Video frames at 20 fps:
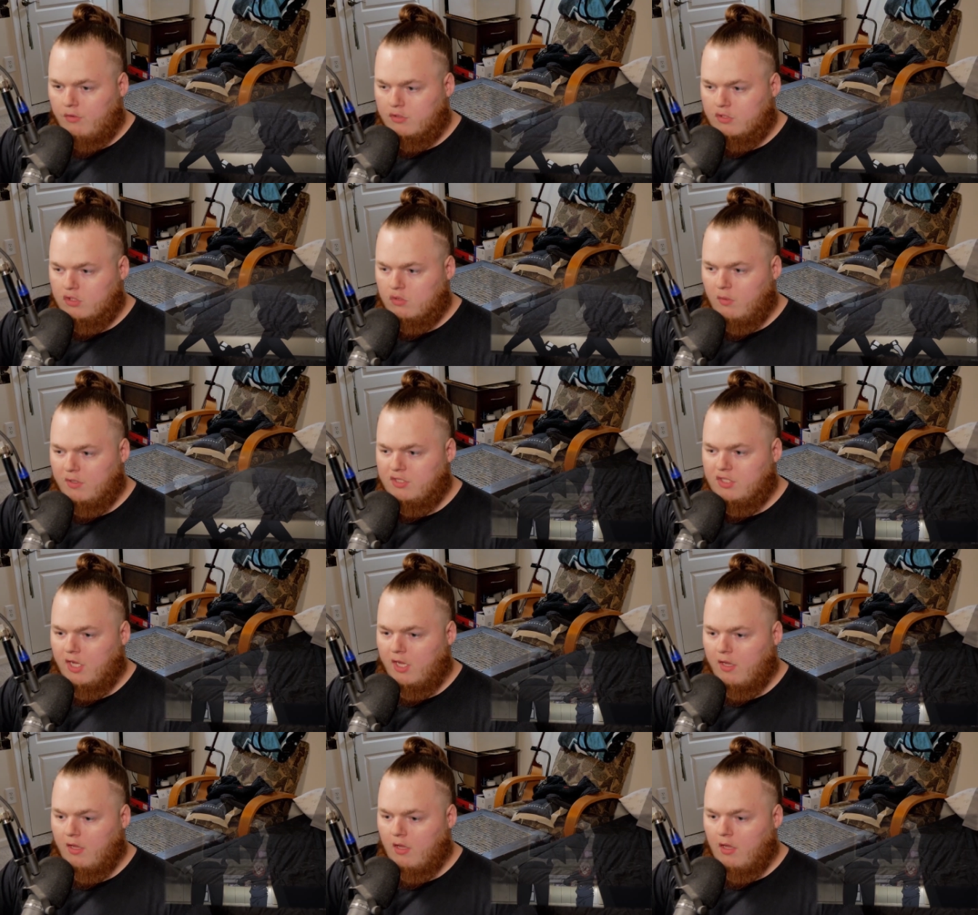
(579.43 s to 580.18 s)
they're
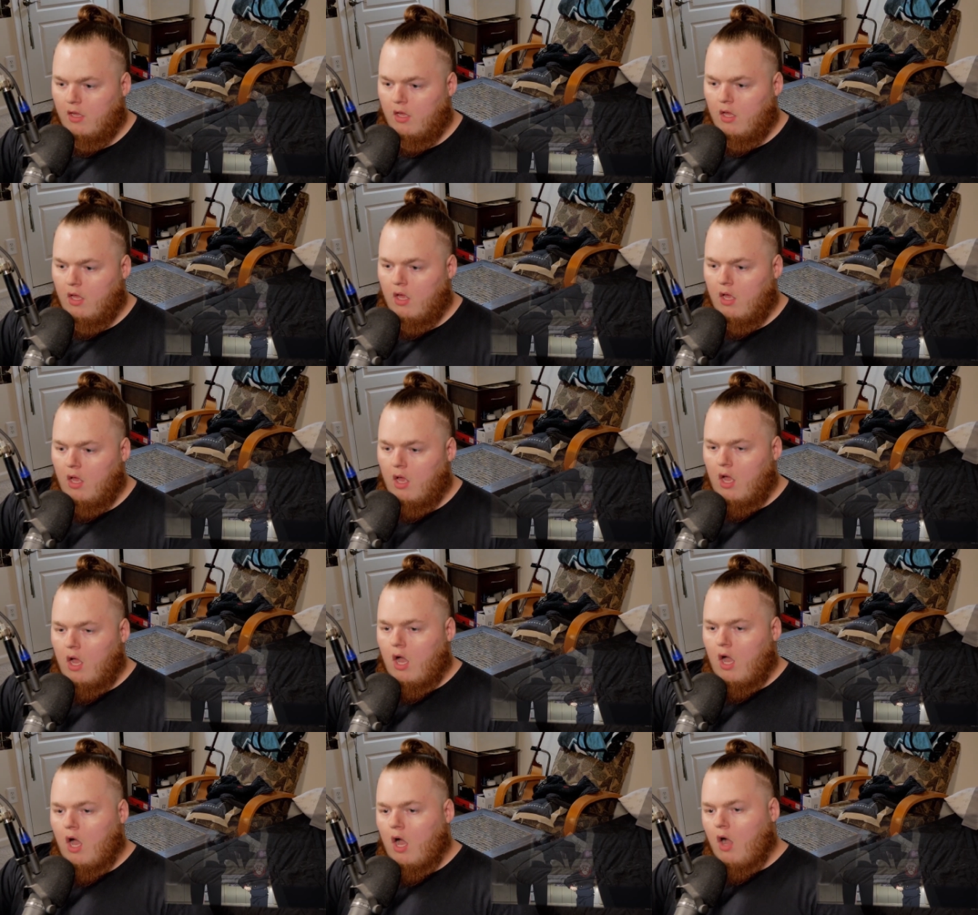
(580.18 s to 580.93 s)
switching.
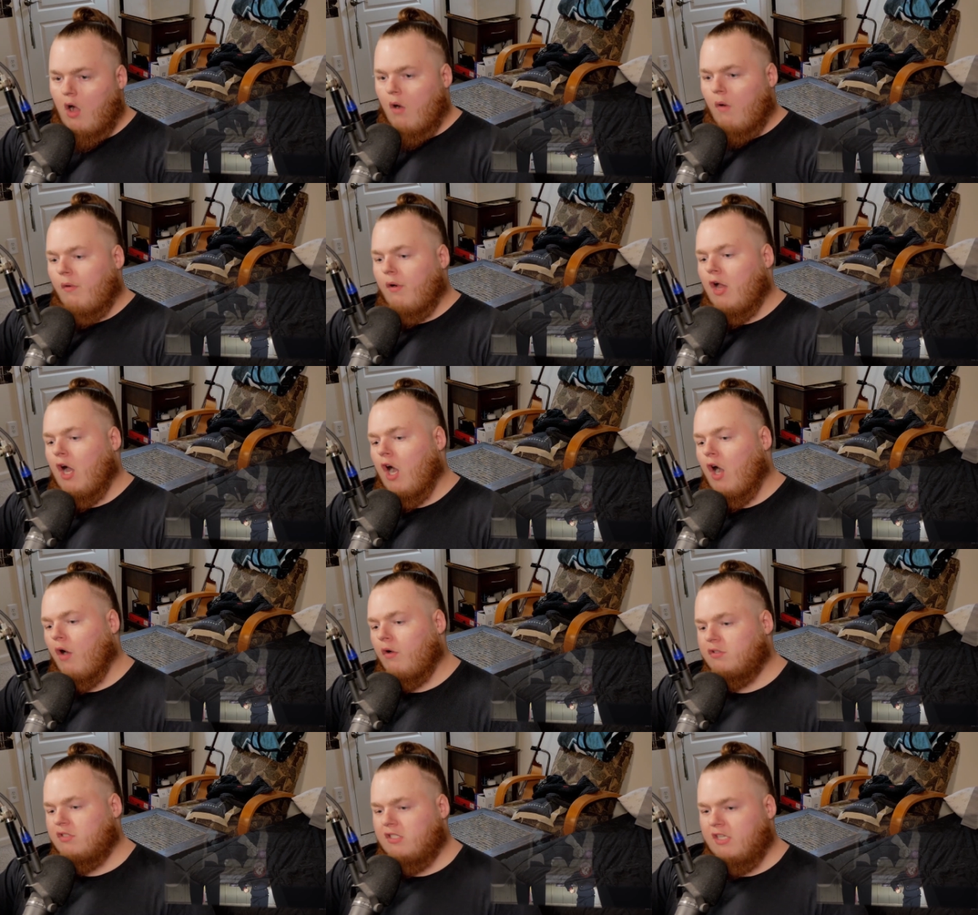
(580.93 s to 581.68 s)
Oh,
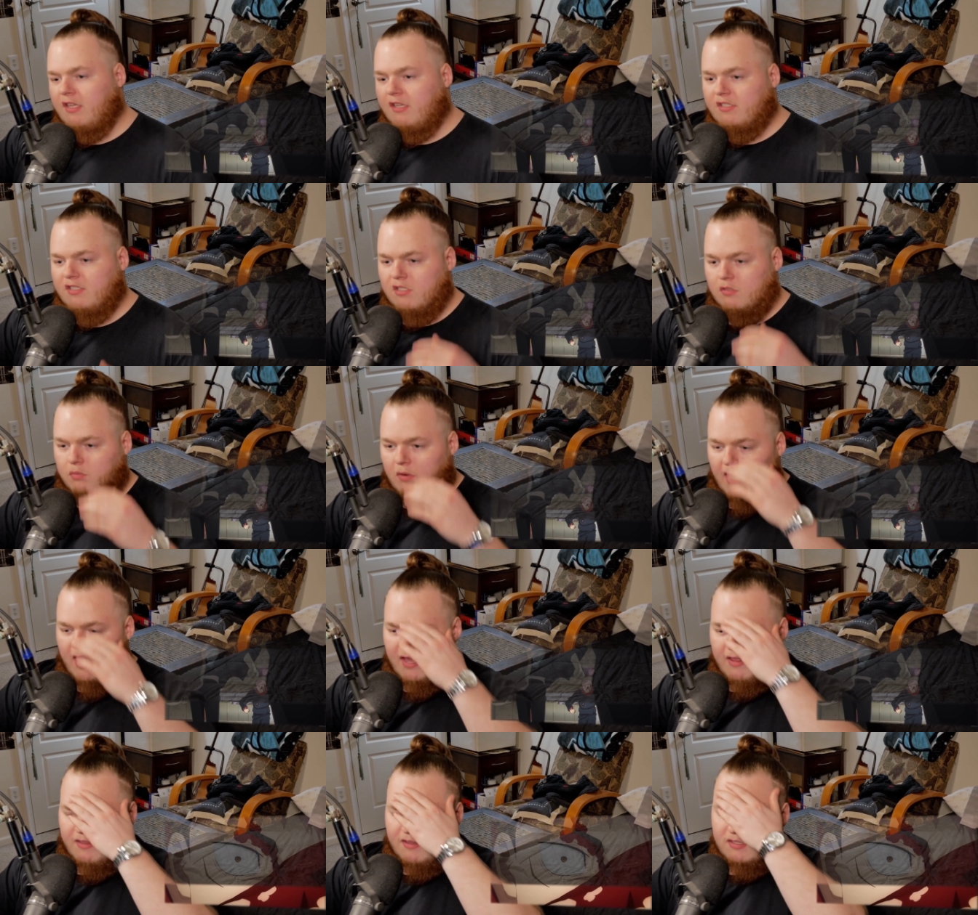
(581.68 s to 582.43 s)
no. See, this is what
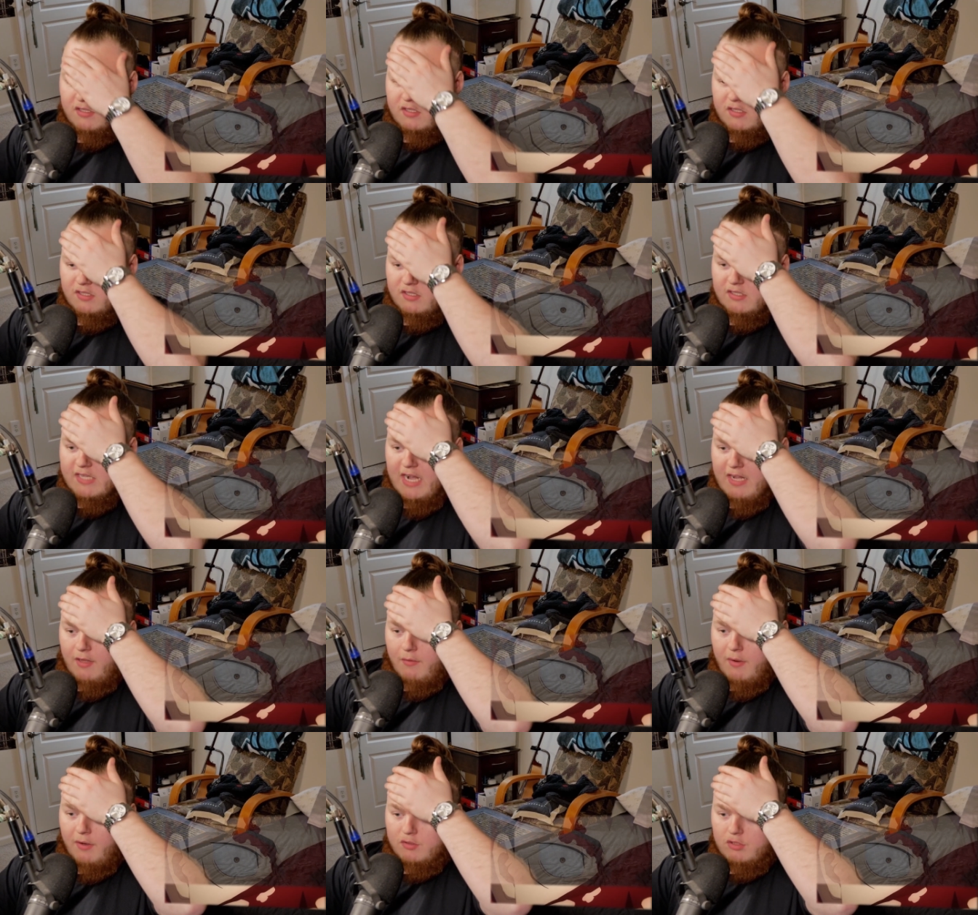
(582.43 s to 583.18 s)
I... This is
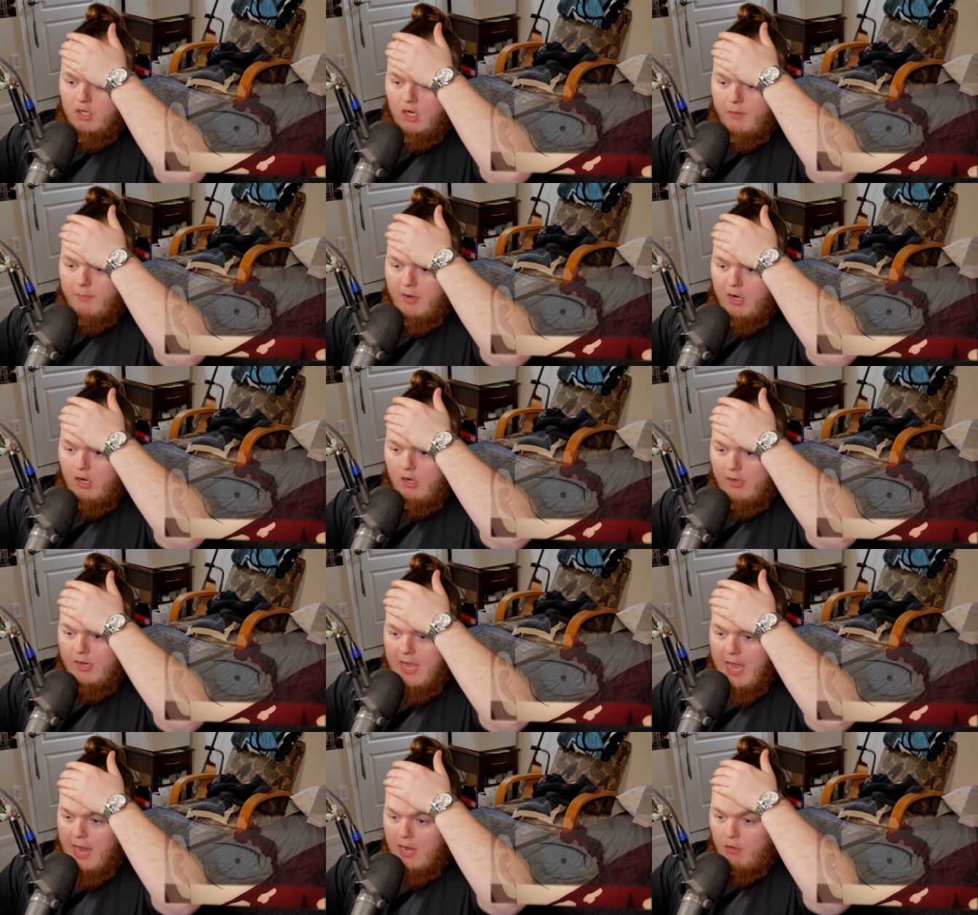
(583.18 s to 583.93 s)
exactly what I was talking about
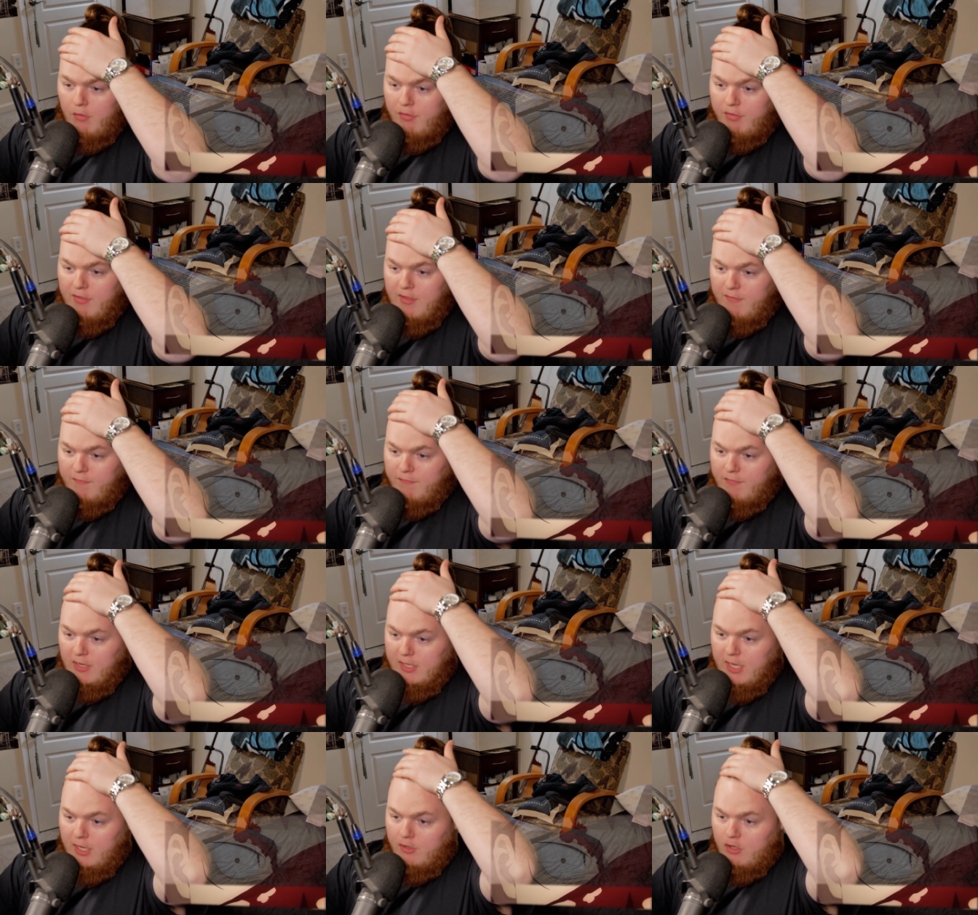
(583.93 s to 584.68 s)
earlier. I don't think
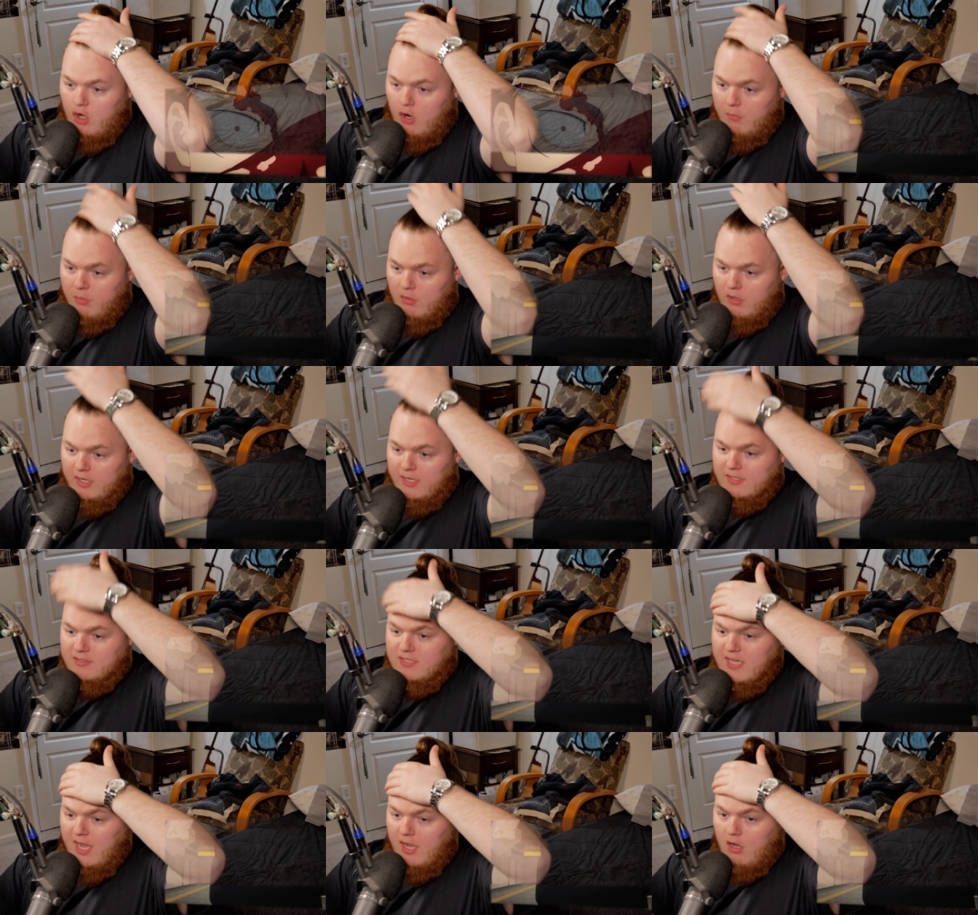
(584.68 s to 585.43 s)
fucking Nobara
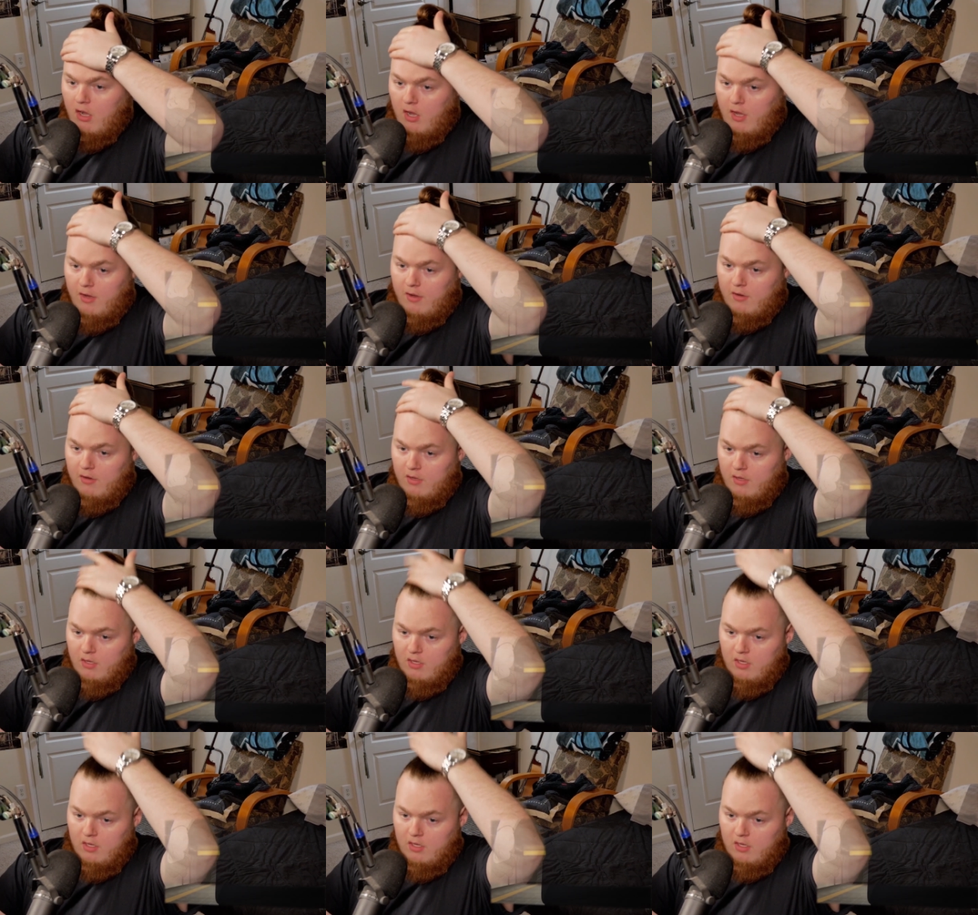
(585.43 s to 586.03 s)
can take on